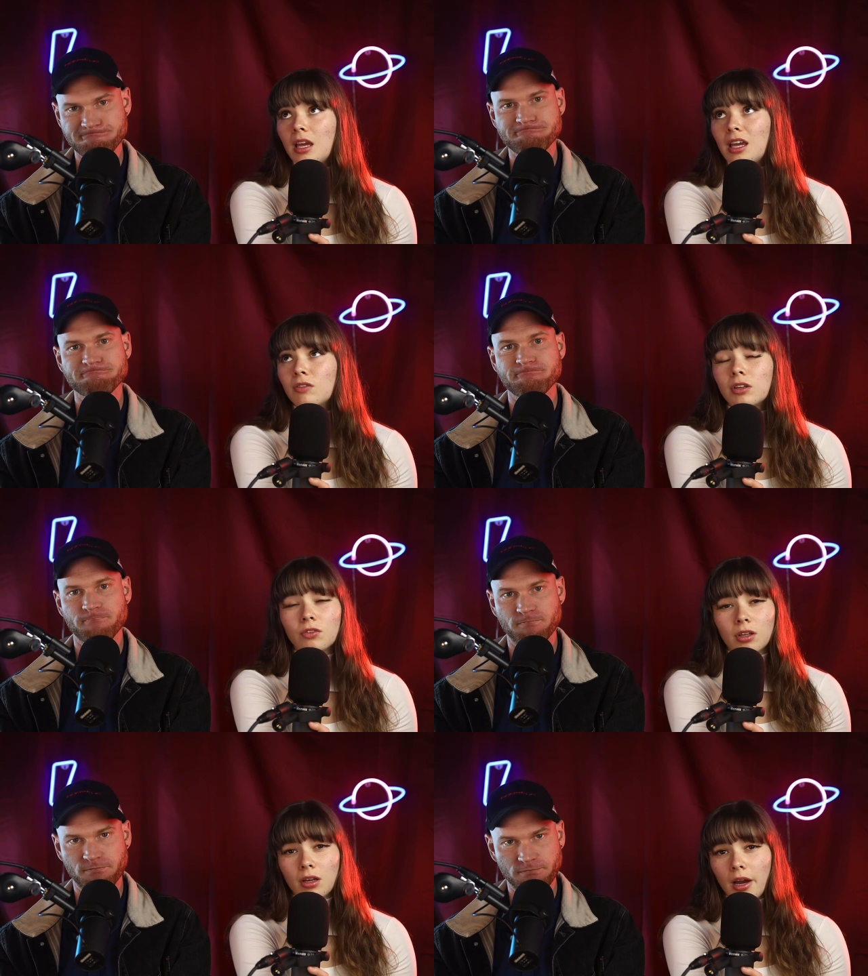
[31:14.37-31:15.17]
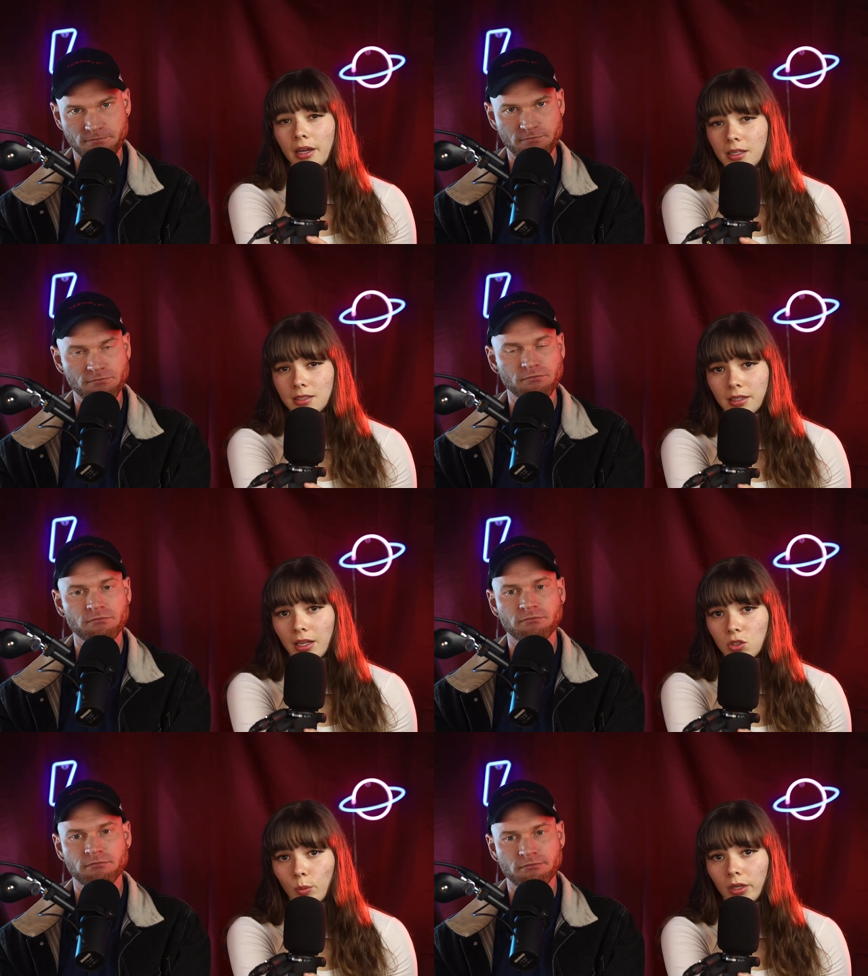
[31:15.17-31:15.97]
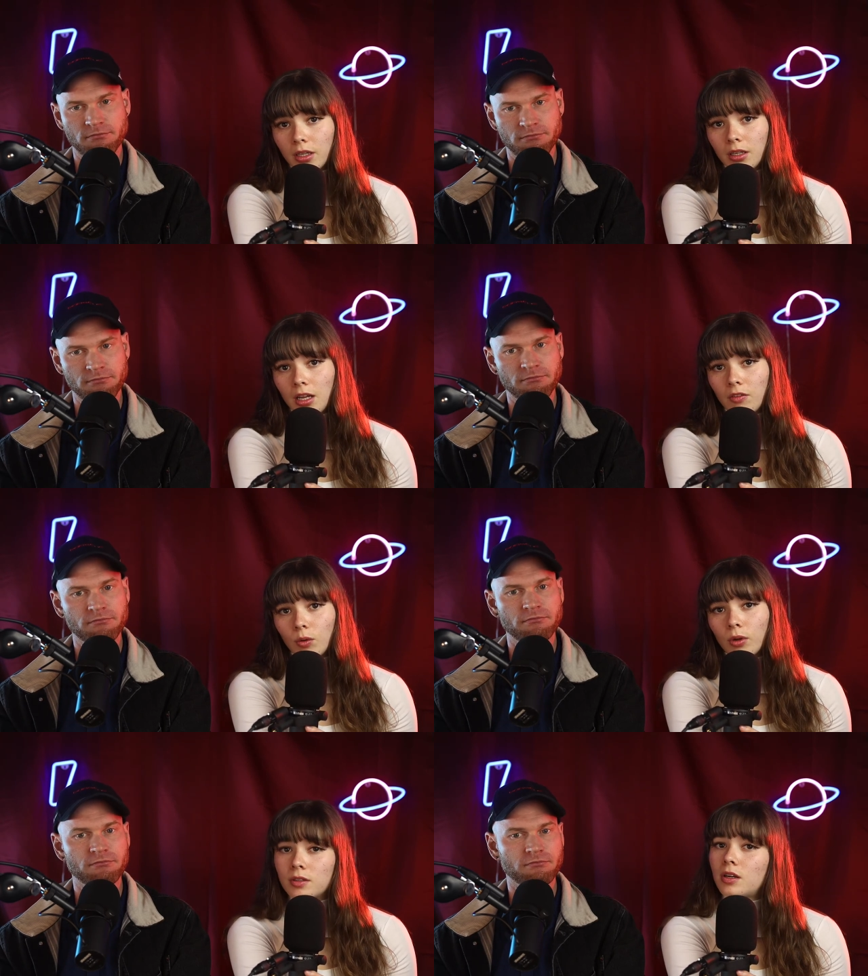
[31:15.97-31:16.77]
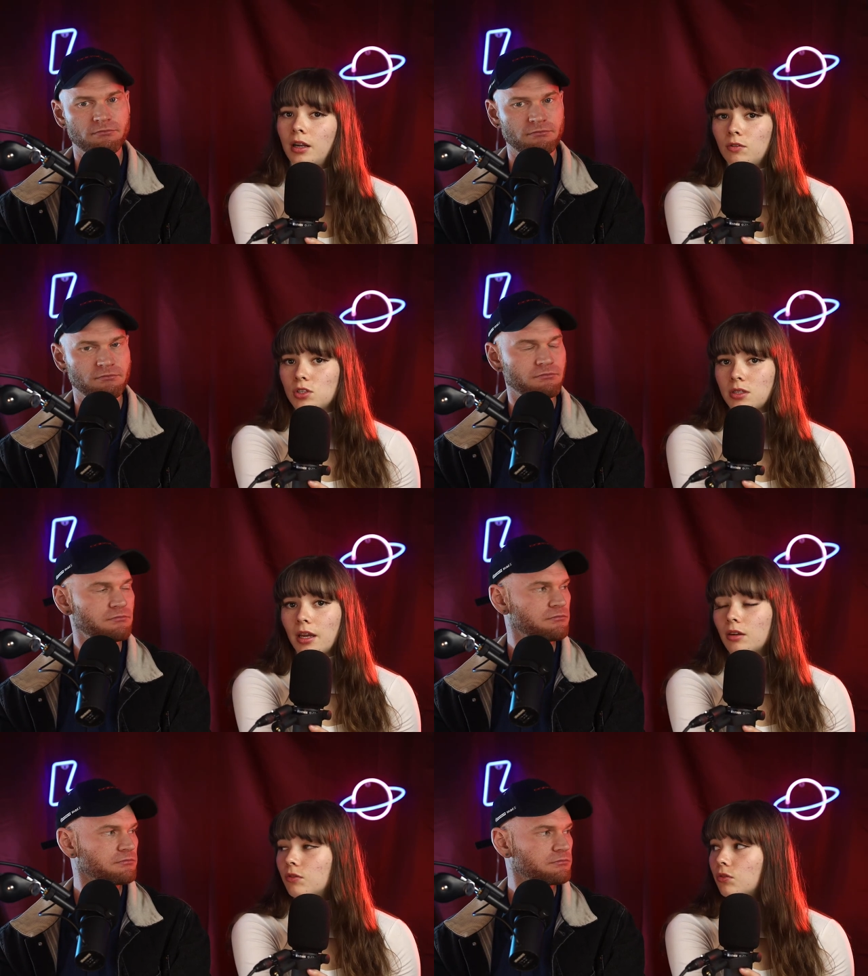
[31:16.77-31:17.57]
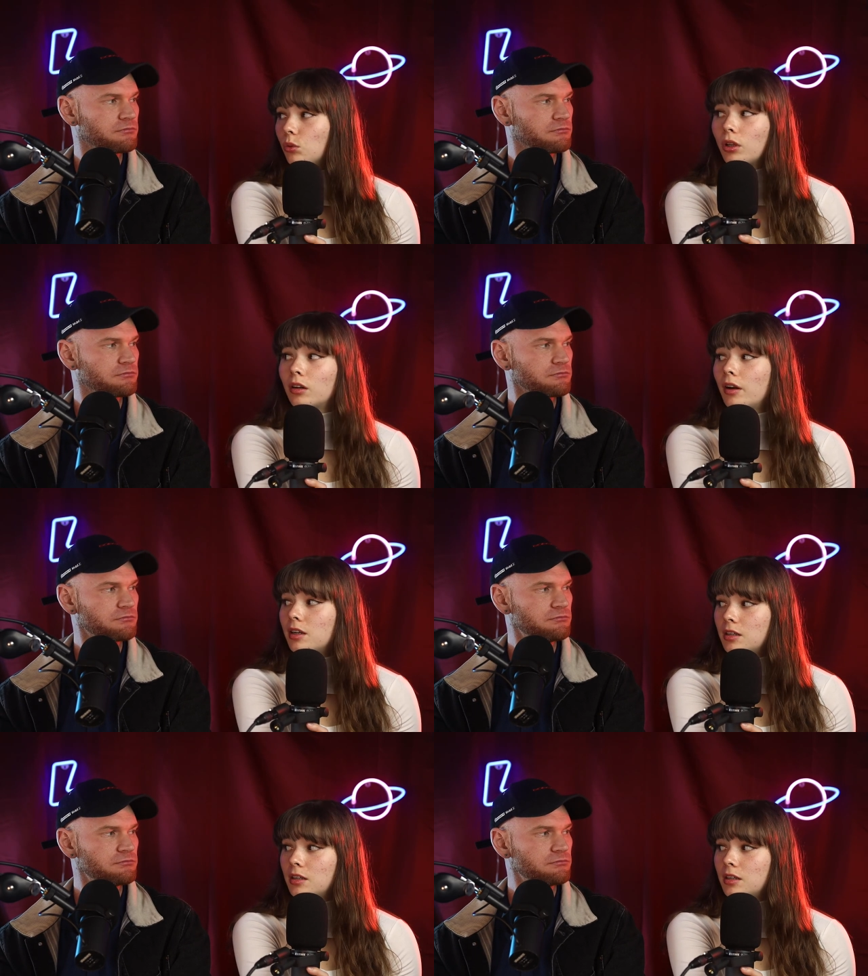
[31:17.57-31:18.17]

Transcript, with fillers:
Speaker 1: even if the guy isn't that dominant, everyone's kind of just like fooling around and